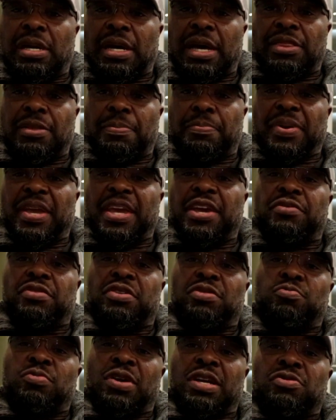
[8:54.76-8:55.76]
At the
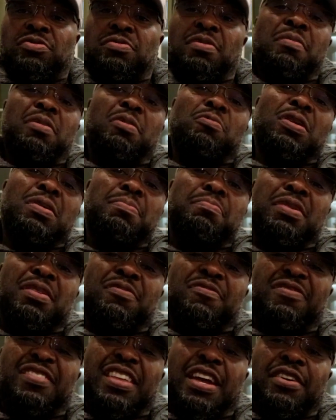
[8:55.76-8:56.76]
period when, remember when me
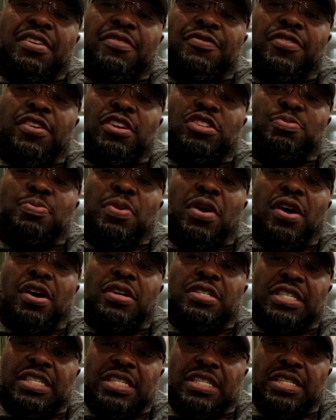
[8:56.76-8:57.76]
and Dereck first
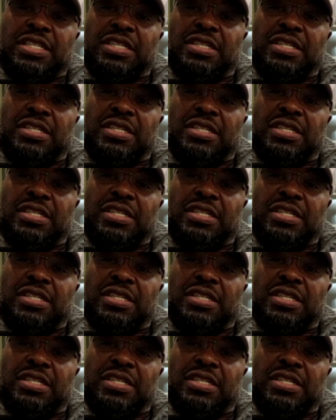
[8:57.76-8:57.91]
parted?